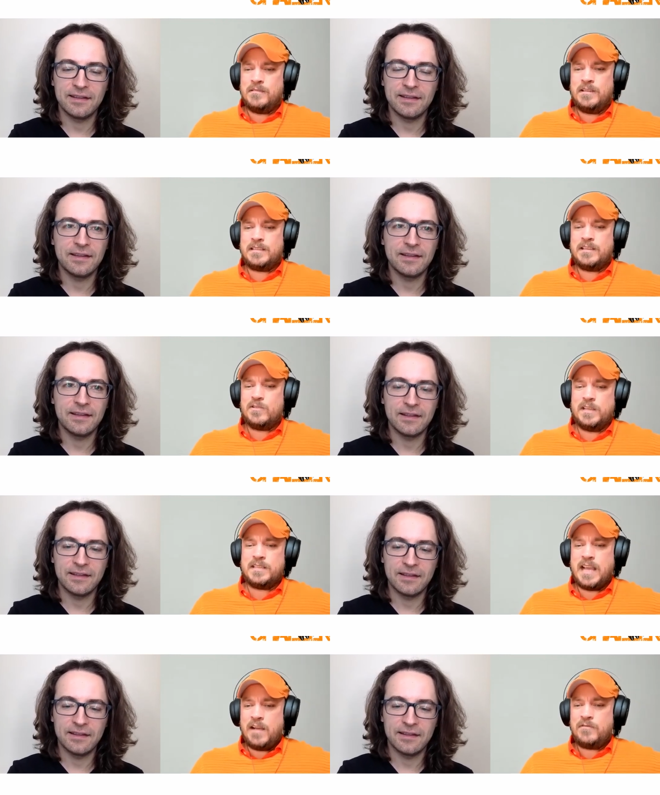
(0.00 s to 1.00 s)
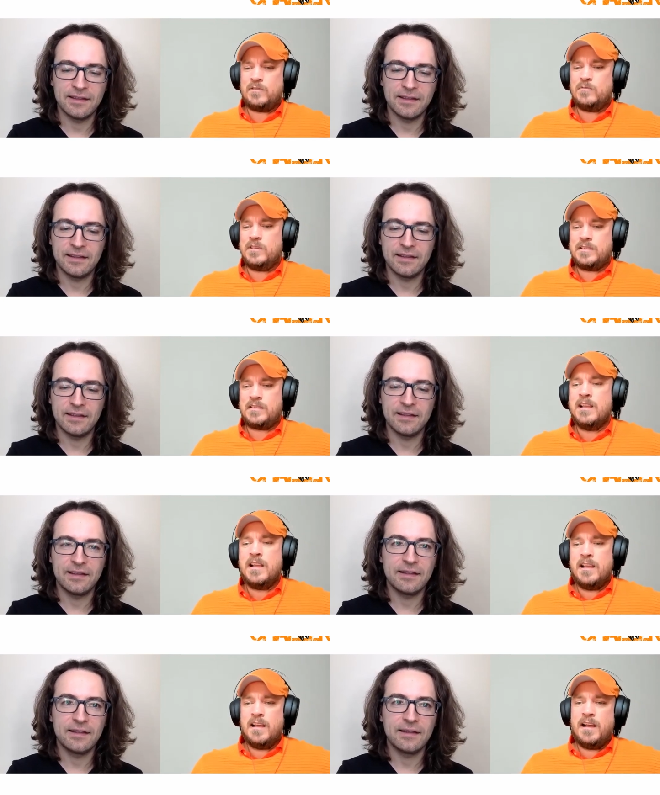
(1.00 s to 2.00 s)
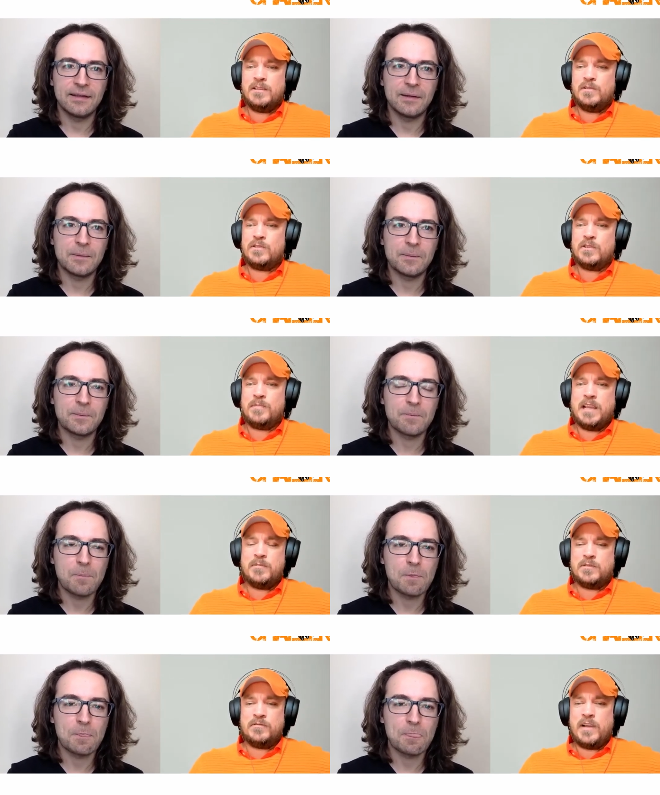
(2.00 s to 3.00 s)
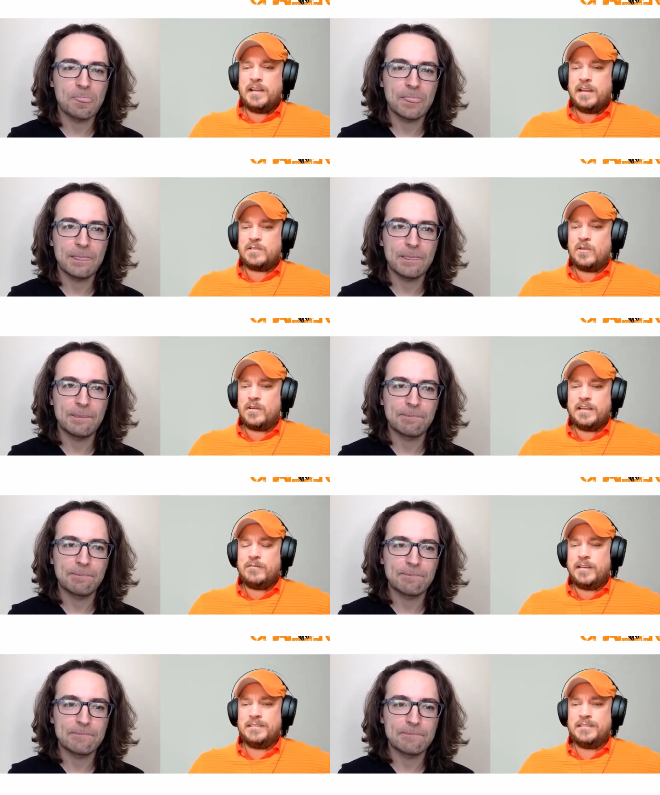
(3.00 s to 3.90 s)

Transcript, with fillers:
Speaker 1: listen to this afterwards, uh, you should be able to find that talk anyway.